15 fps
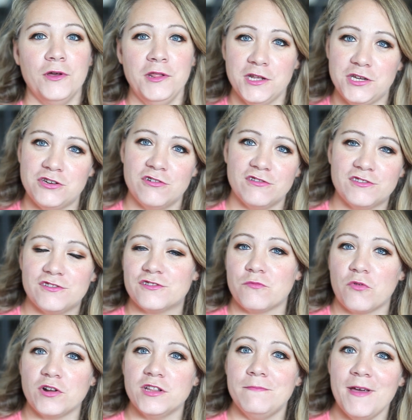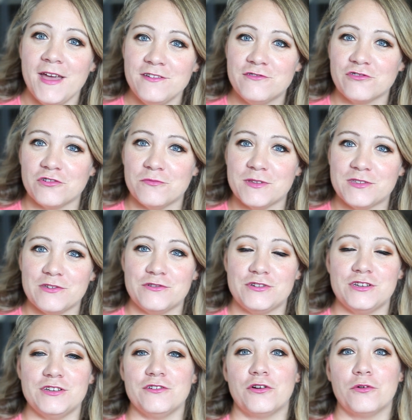And then she knows there's more in the bedroom, and so
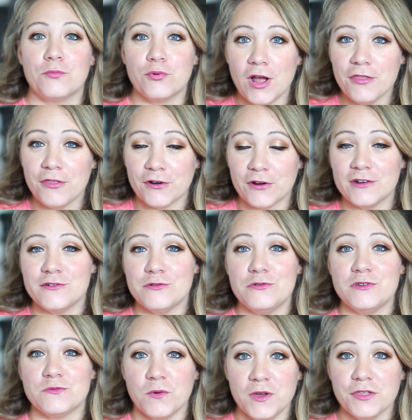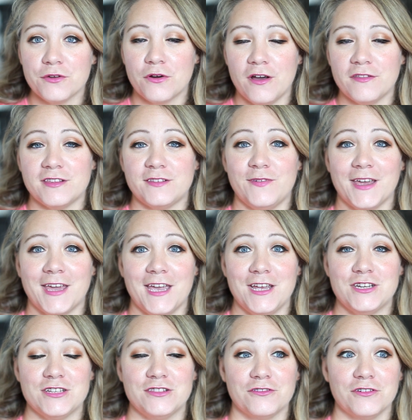she, her brother who is with her on this
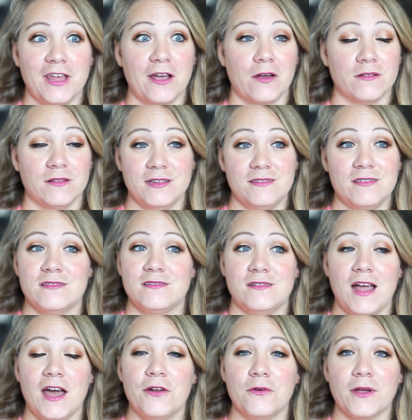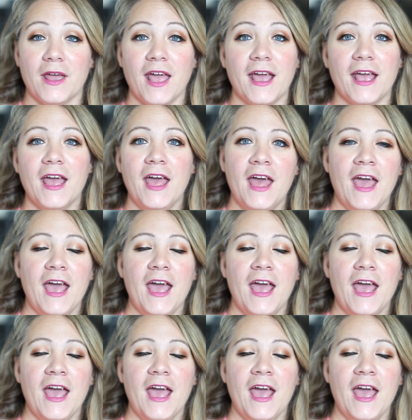vacation, they're like, oh, this is not okay.